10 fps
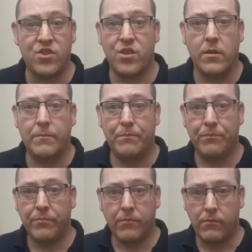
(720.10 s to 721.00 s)
else?
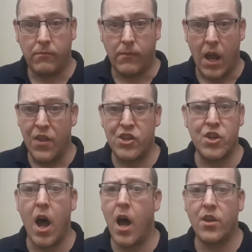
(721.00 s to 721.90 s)
The
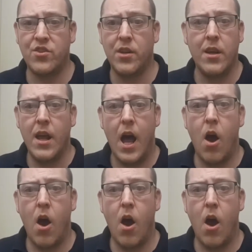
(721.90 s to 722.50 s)
sauce.